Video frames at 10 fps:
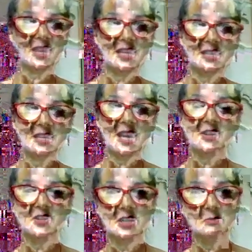See how
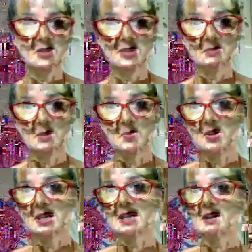she's moving my
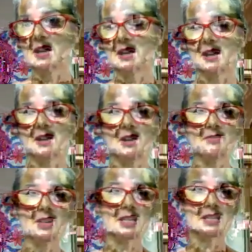body now, like I can't
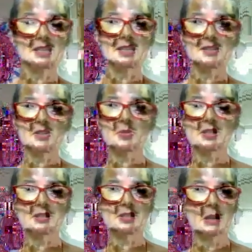really sit still once
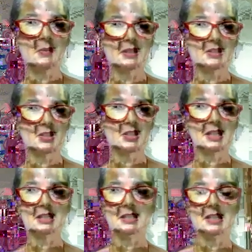I tap into
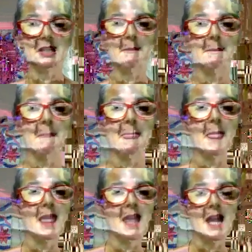Shakti.
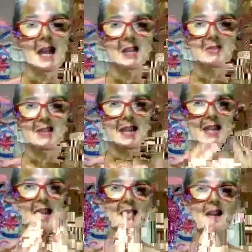I'm going to read that
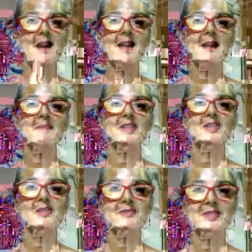again. I am the
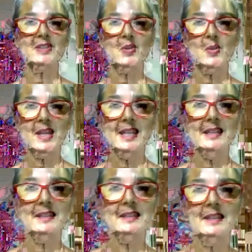sovereign
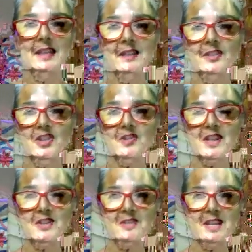queen, the
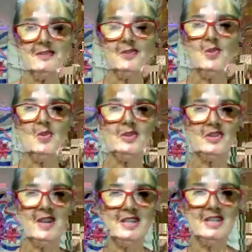treasury of all
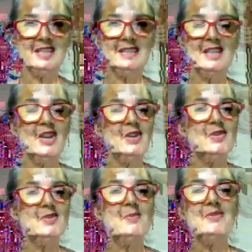treasures,
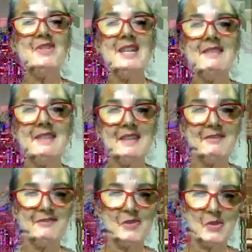whose breathing
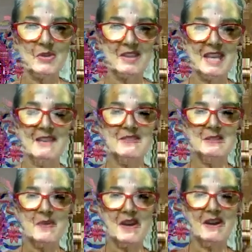forth gives
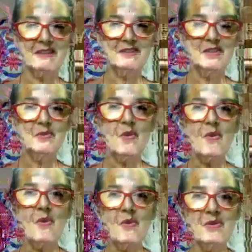birth to
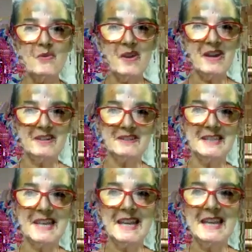all the
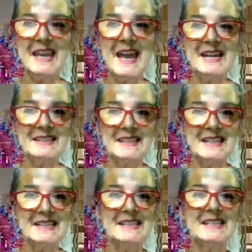worlds and yet
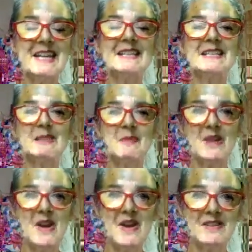extends
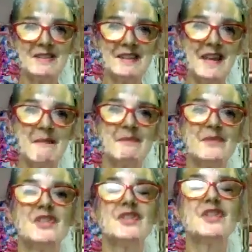beyond them.
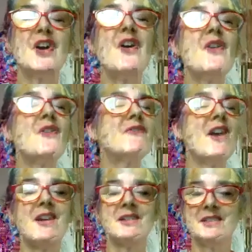So
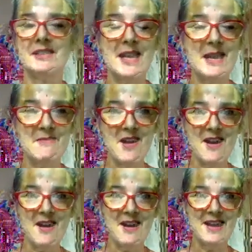vast am
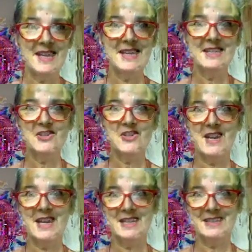I in
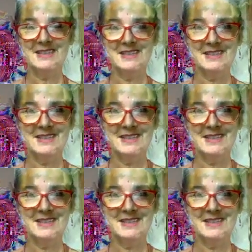greatness.